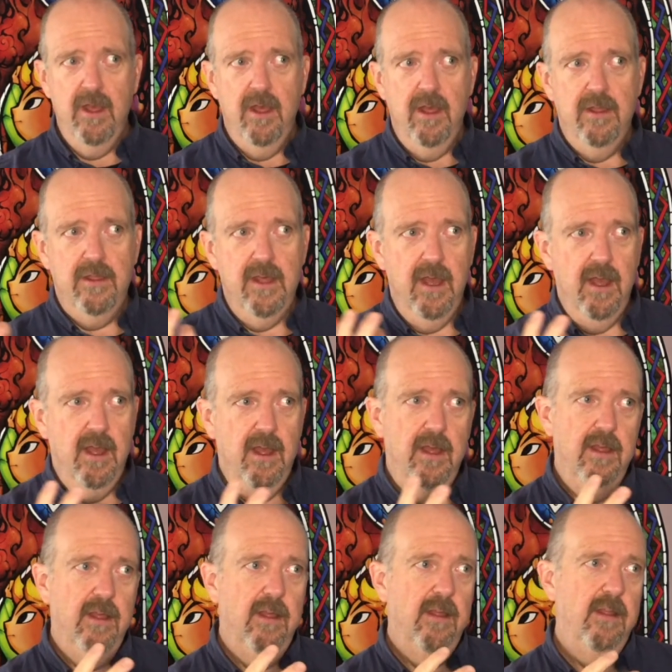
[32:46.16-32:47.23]
the
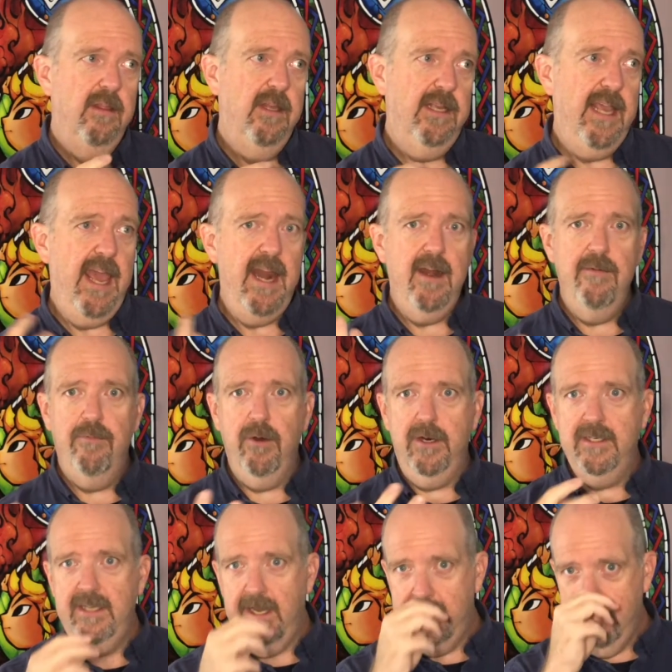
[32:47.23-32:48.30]
canon of work
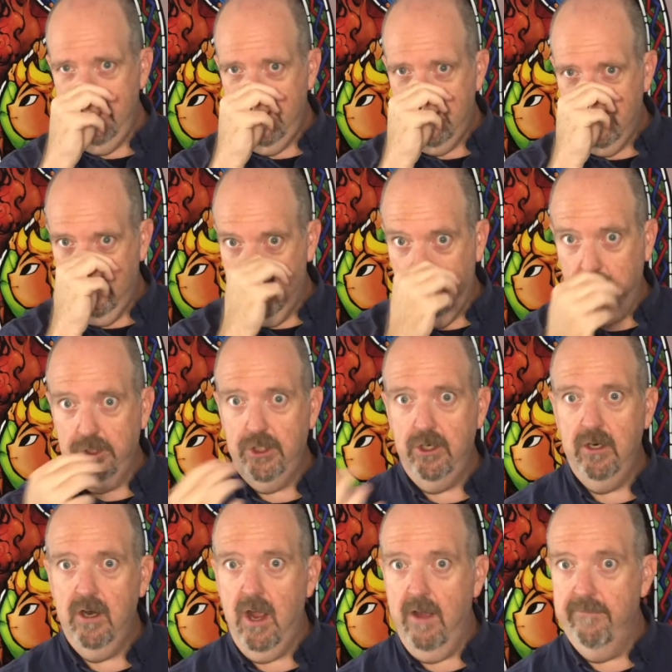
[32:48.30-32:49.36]
technique, the
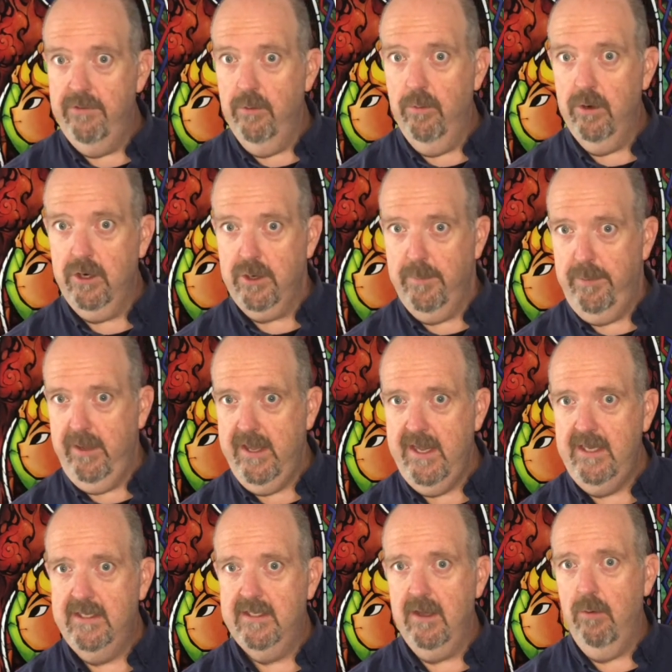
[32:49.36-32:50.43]
culture of the
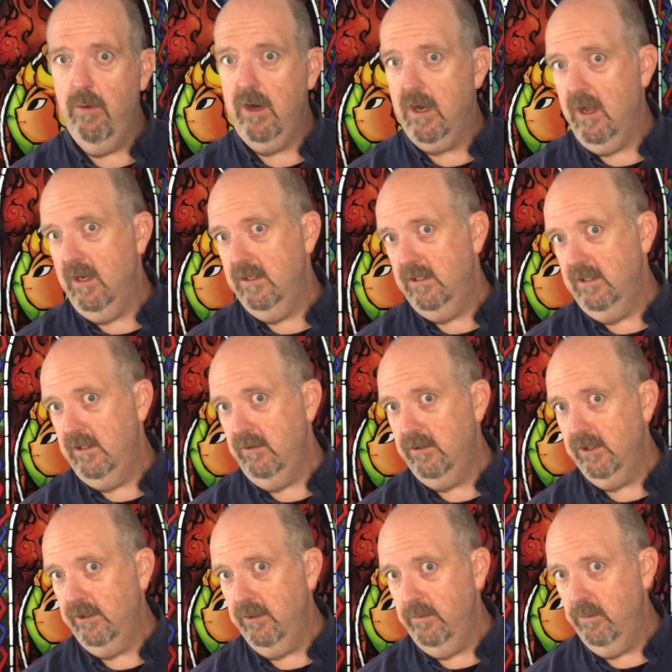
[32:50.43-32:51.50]
workplace, that what constitutes
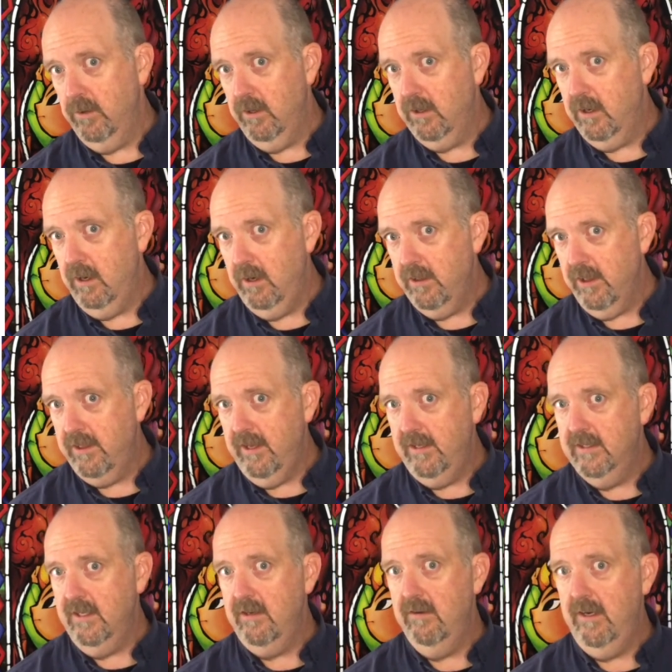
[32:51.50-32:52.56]
a good worker, the things
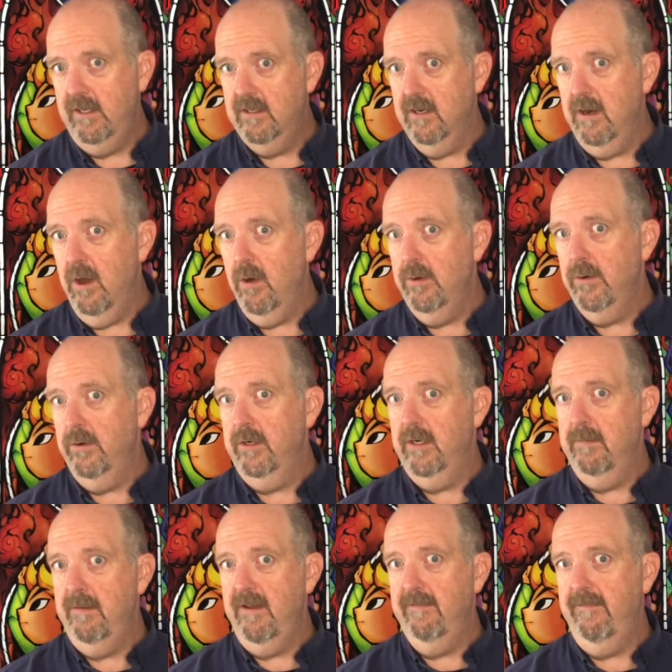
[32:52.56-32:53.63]
that you need to know in order to
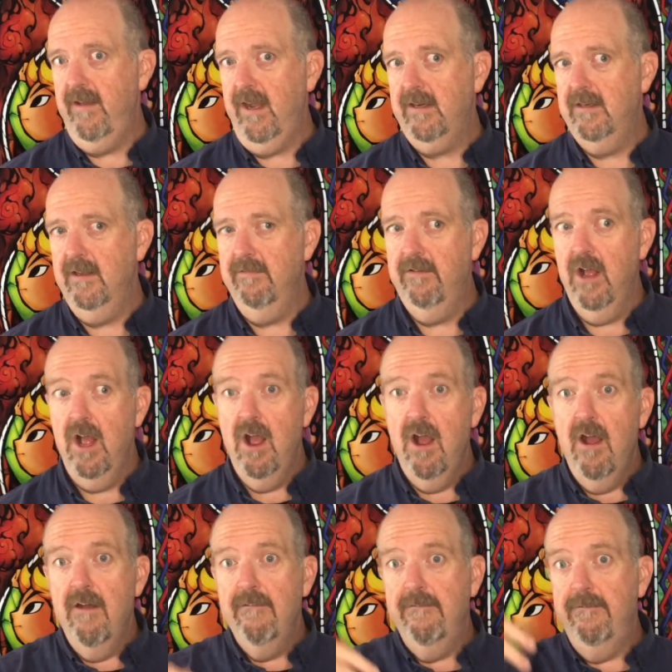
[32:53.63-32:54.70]
be effective,
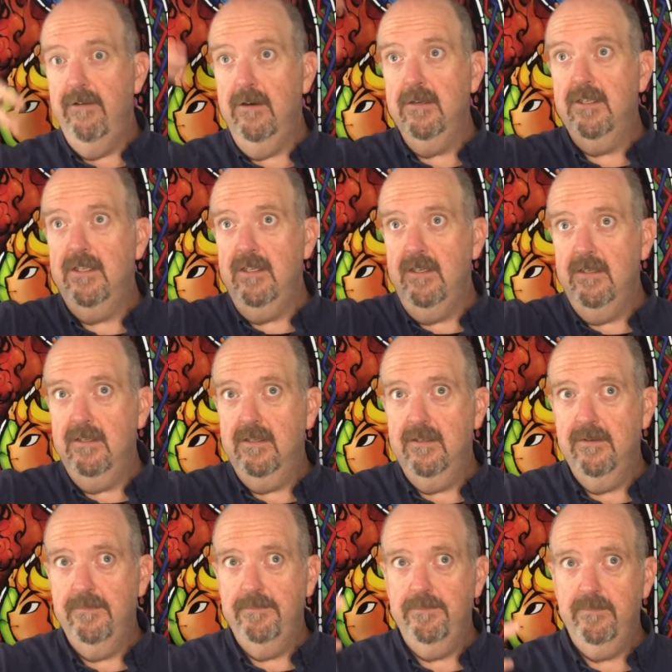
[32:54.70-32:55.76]
versus
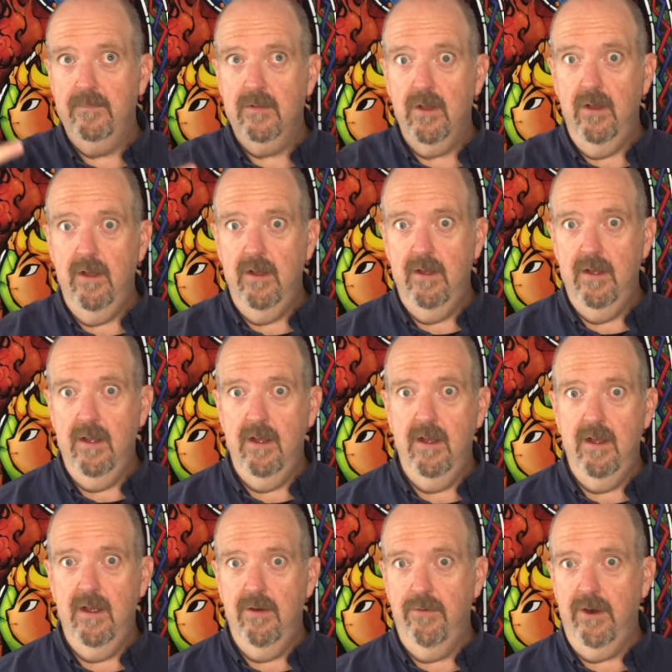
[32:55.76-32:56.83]

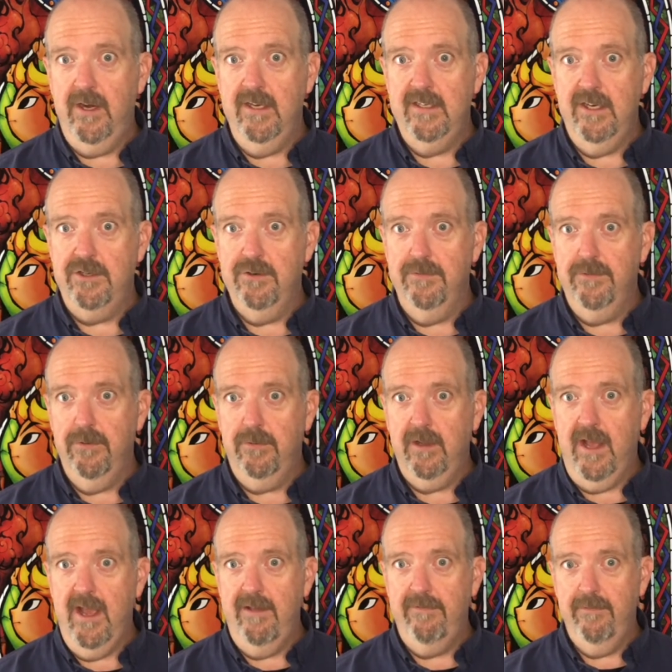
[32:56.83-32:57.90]
organizational folk
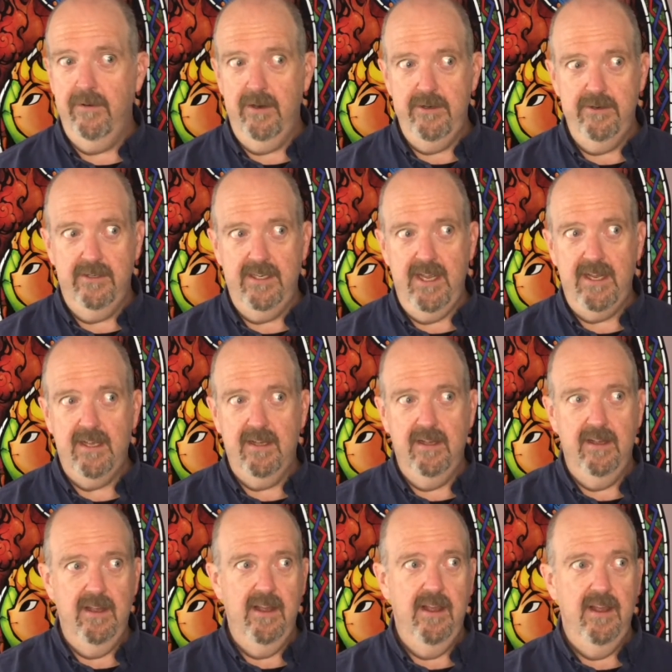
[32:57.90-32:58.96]
life, where you take
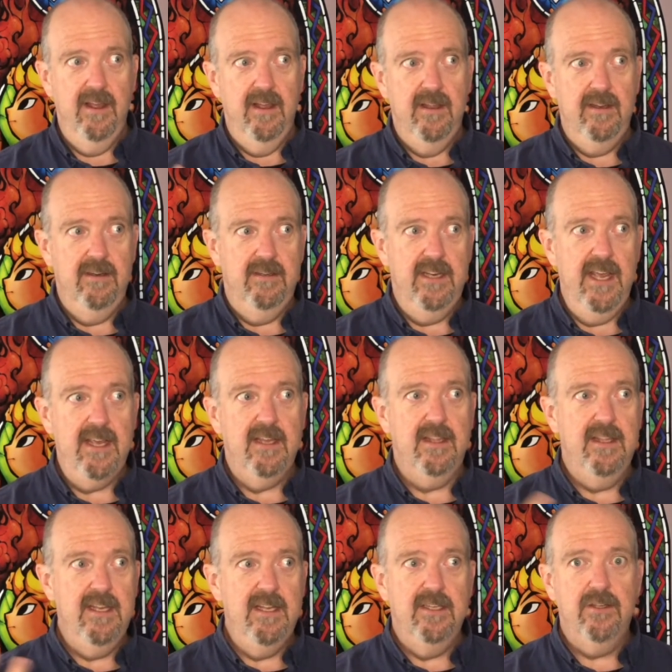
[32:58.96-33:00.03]

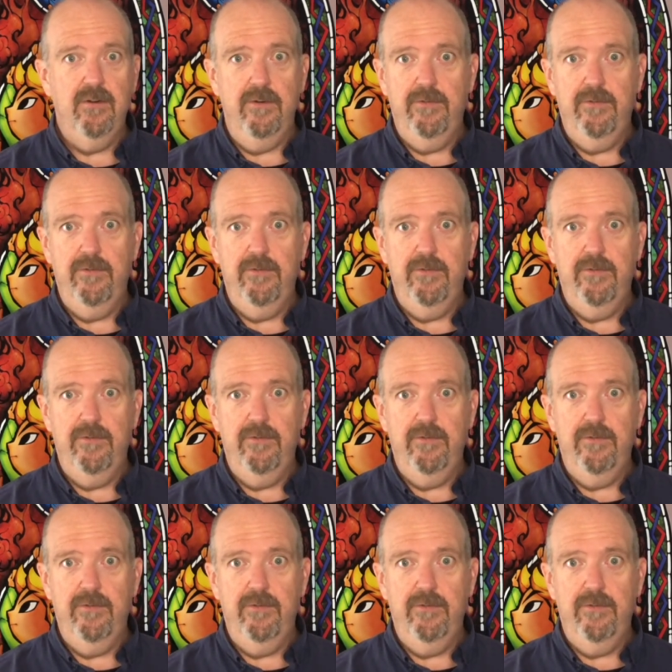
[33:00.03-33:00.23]
these sort of